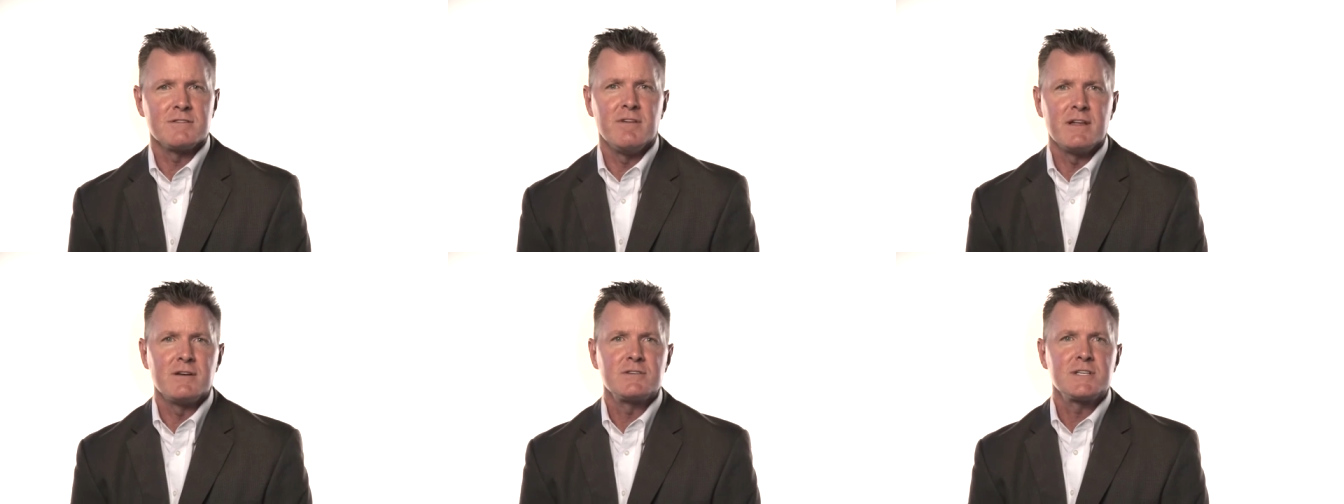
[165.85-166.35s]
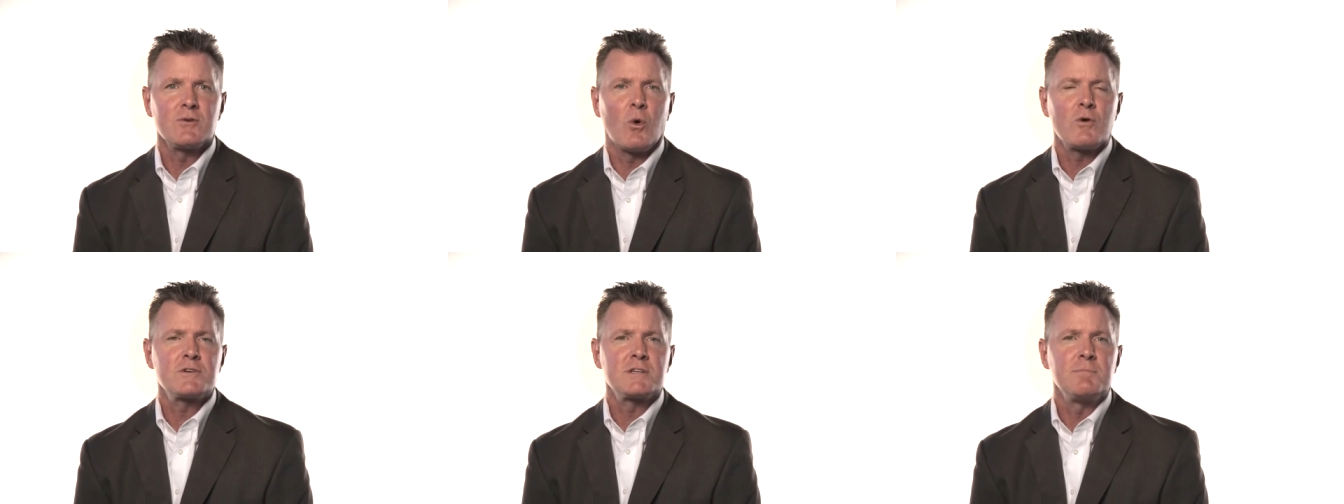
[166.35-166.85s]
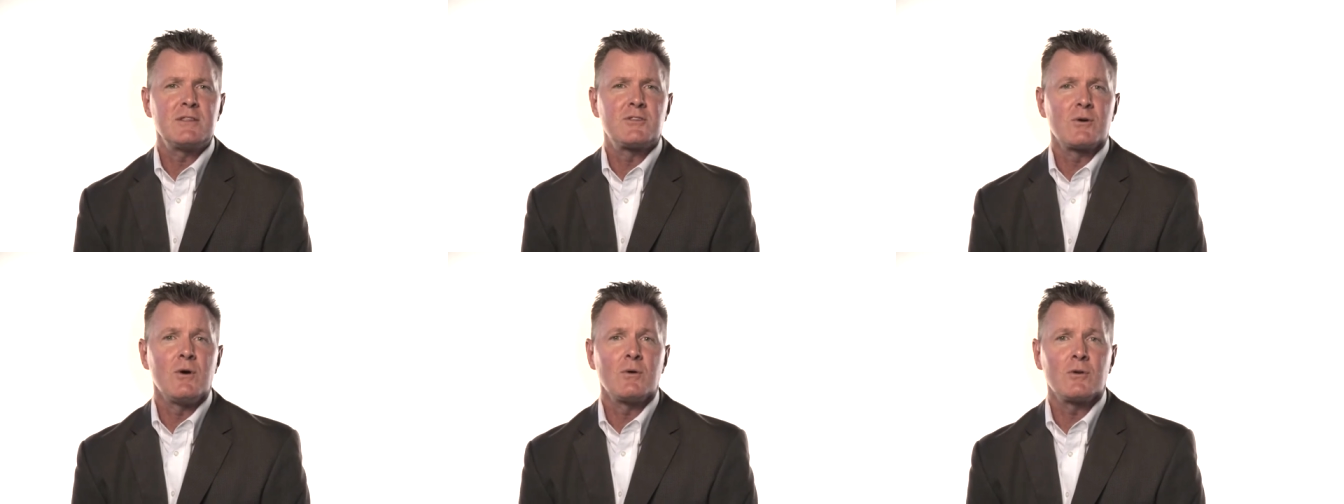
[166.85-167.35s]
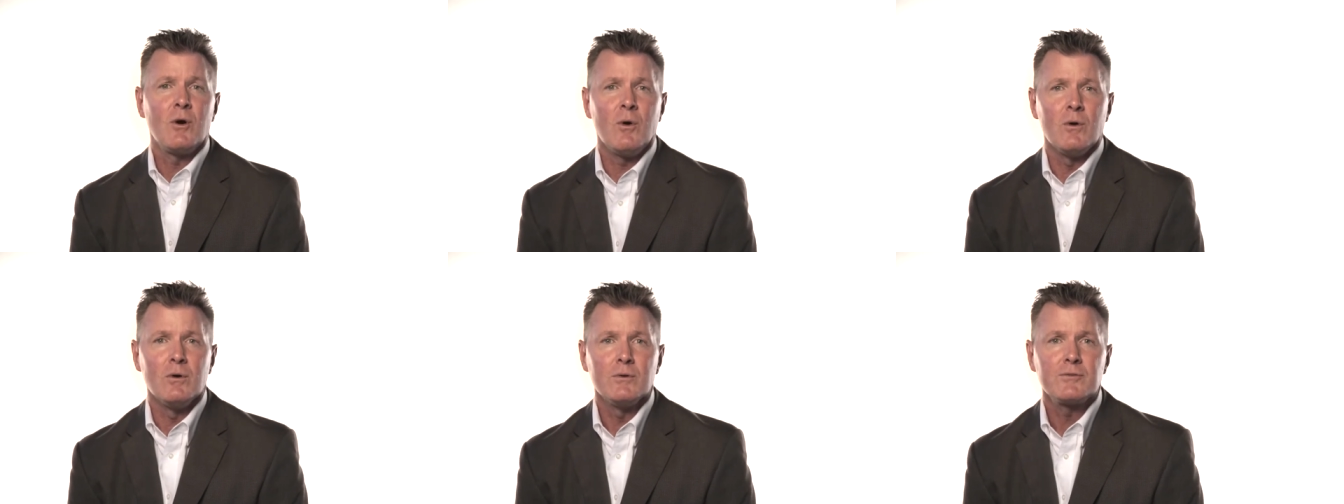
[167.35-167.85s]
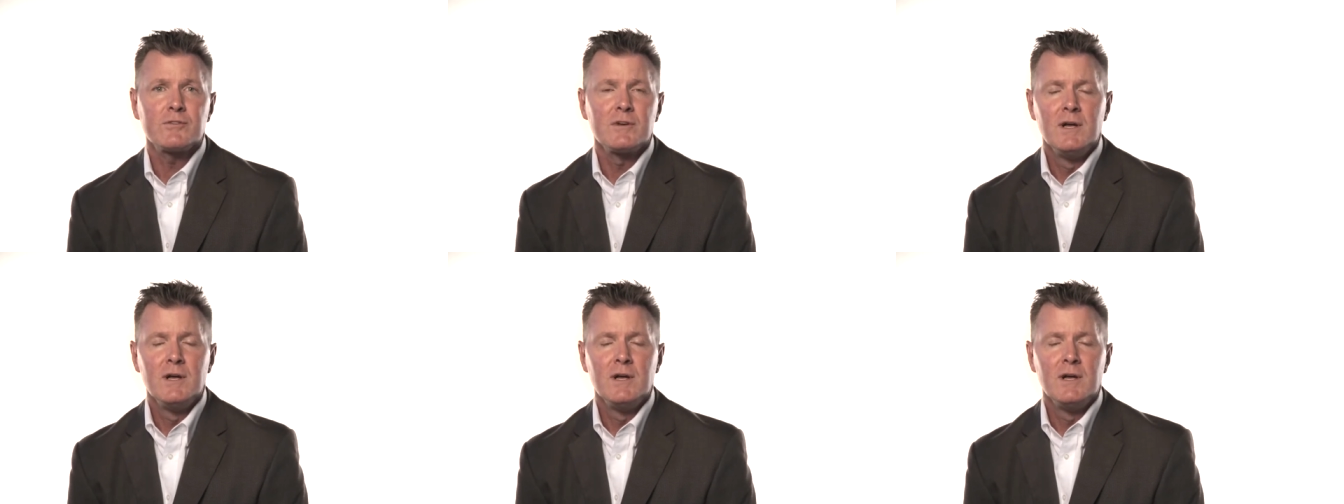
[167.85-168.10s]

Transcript: of others in order to meet their own goals.